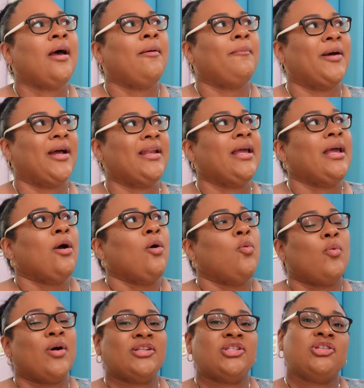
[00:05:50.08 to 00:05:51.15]
But
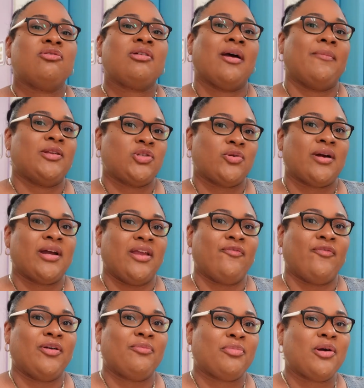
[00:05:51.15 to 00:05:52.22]
once you come into our
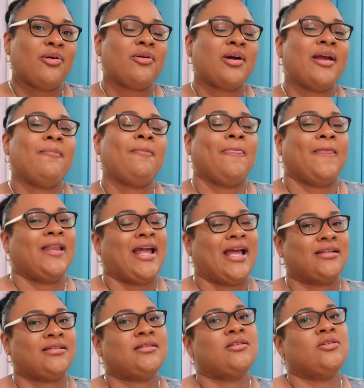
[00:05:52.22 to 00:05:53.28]
infant program, it
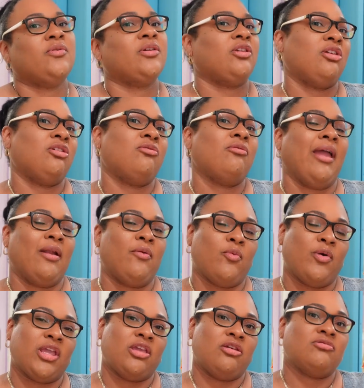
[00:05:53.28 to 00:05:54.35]
has to do with you and
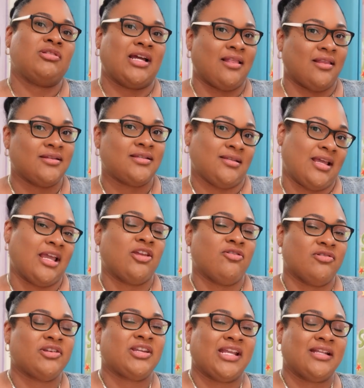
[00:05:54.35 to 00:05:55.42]
what you tell us that your
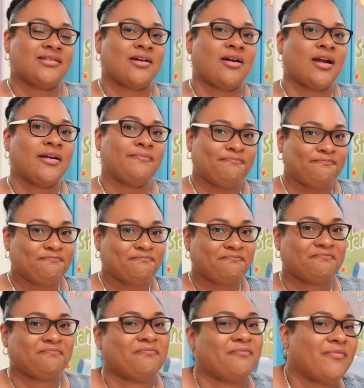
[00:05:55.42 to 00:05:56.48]
needs are.
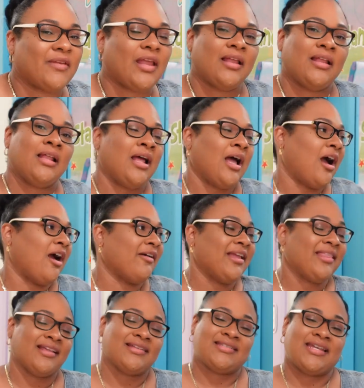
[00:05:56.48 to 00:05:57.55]
All right,
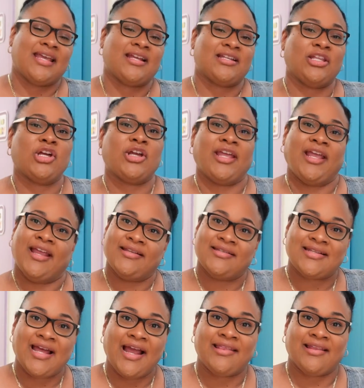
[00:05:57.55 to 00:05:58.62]
let's take a look
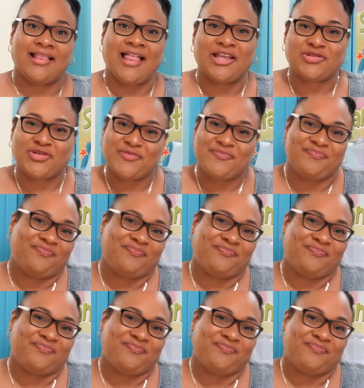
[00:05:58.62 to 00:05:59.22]
inside the classroom.